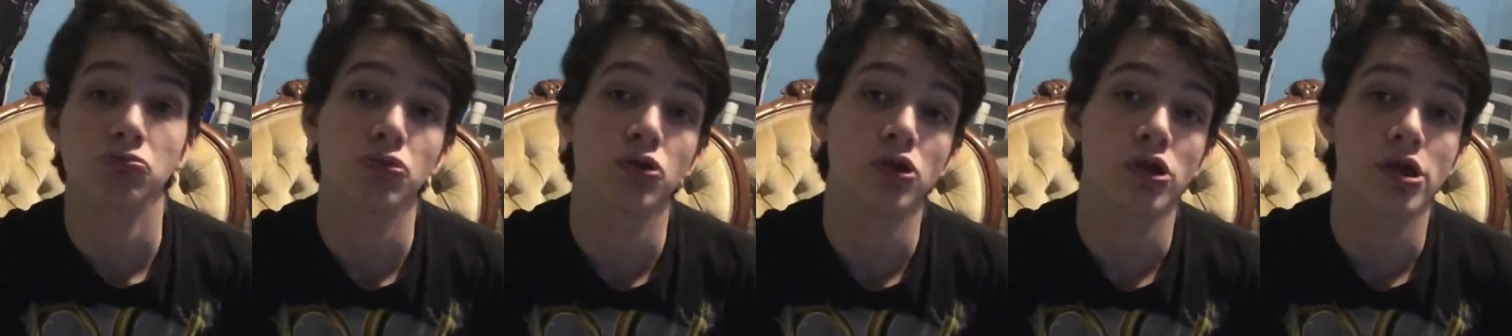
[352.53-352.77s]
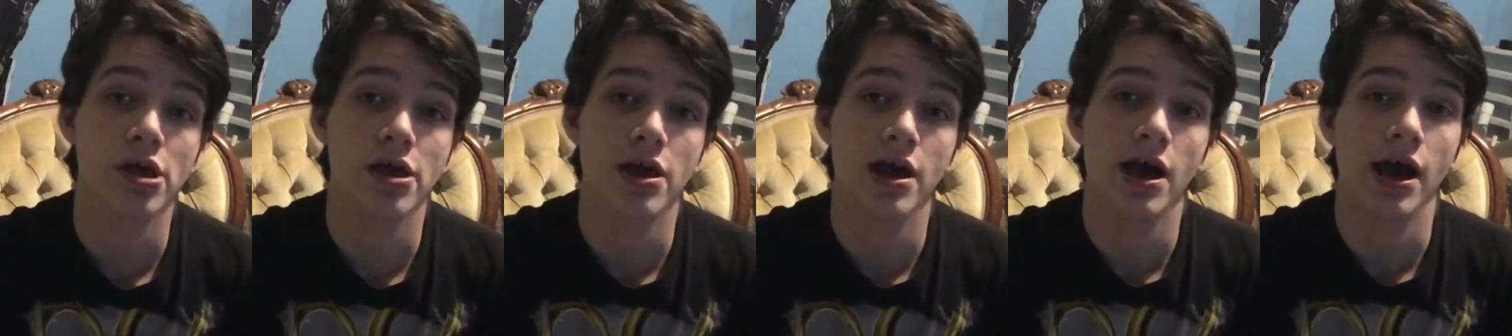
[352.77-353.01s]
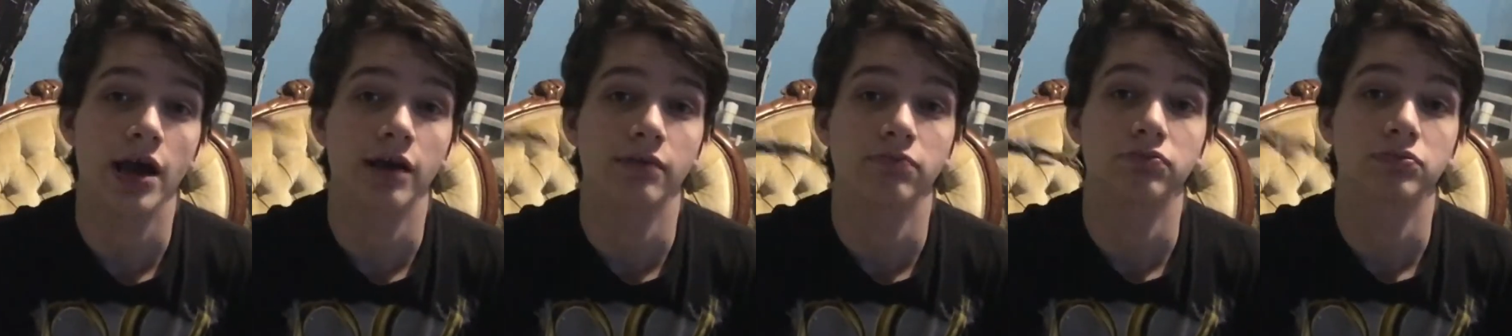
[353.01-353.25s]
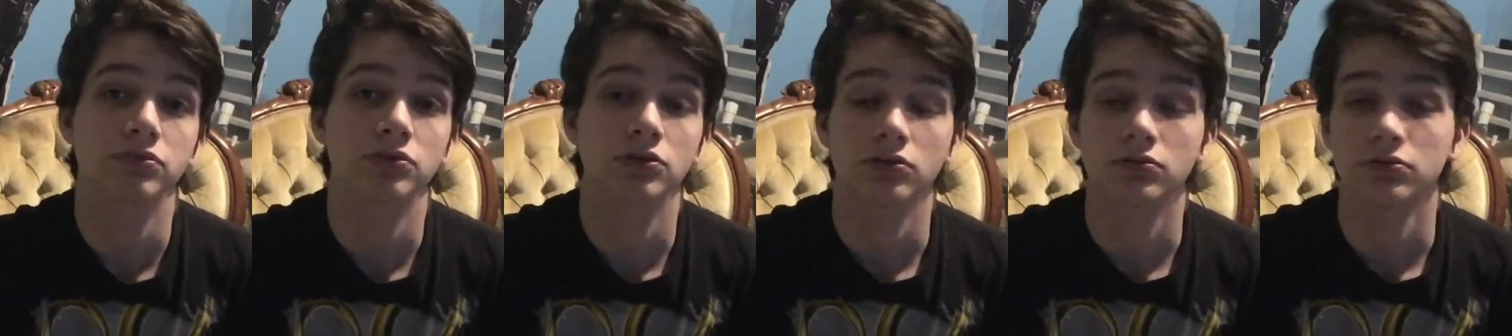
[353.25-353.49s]
yeah, I
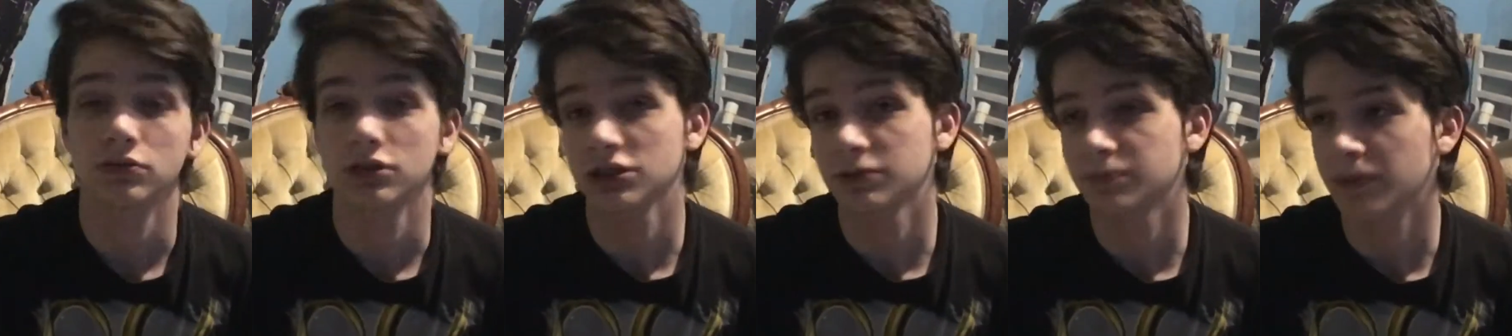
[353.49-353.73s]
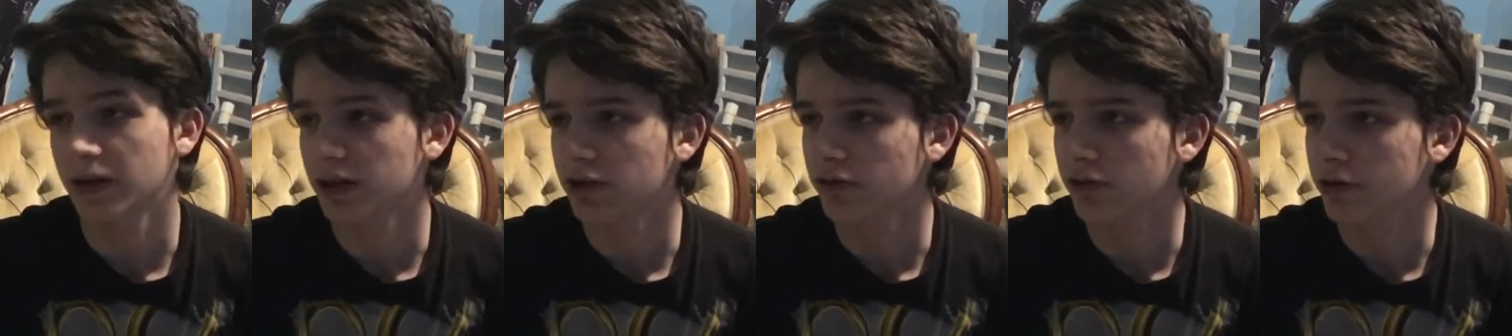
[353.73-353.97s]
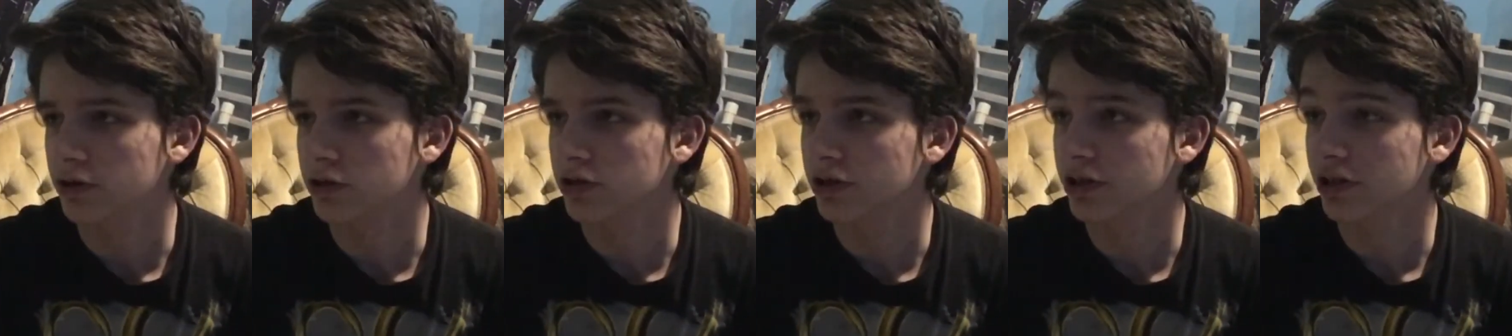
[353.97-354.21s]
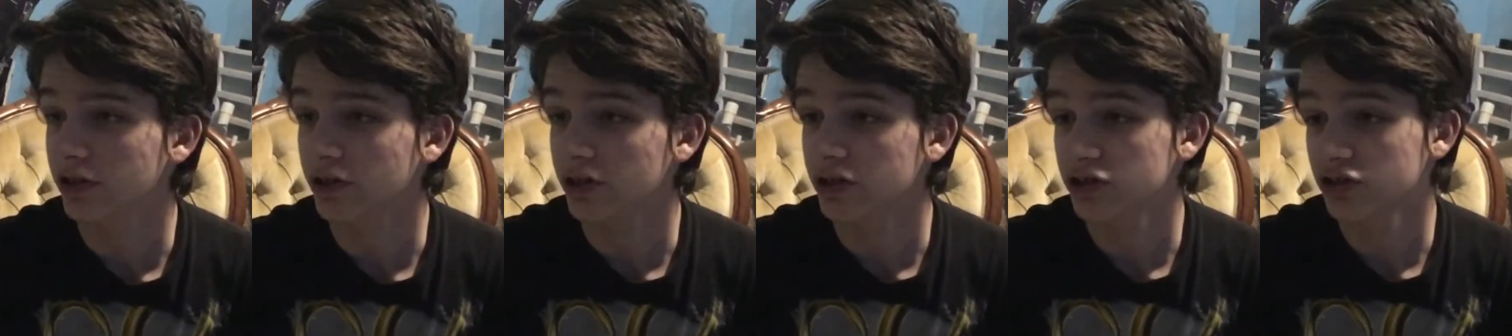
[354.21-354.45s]
didn't expect great
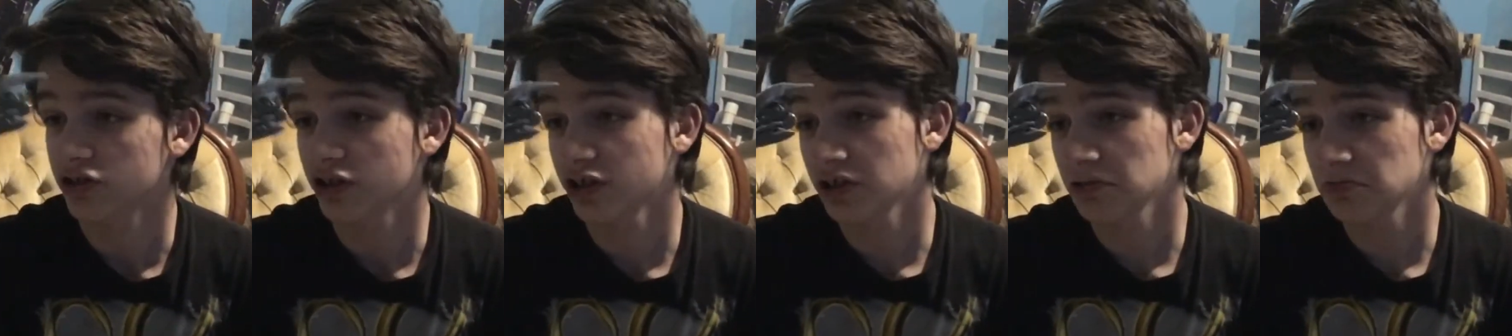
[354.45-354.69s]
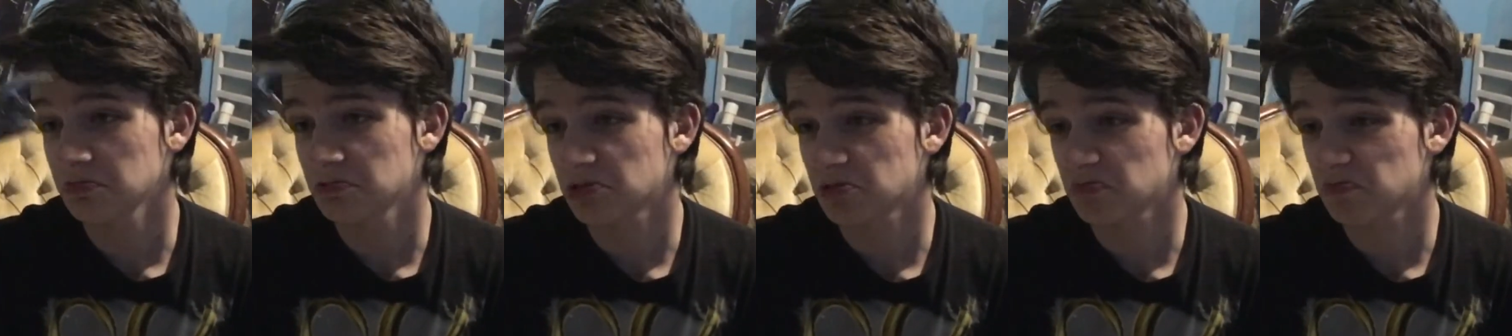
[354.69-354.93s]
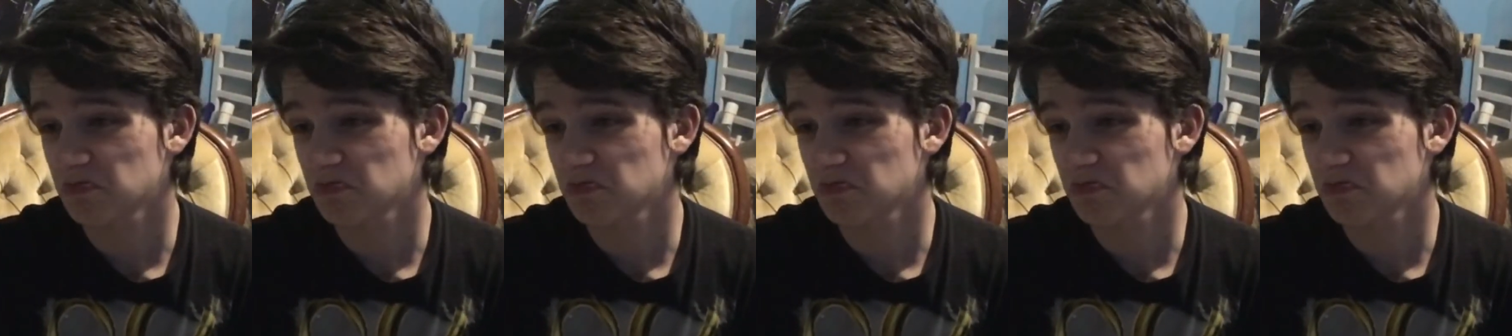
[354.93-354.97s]
articulation. And it's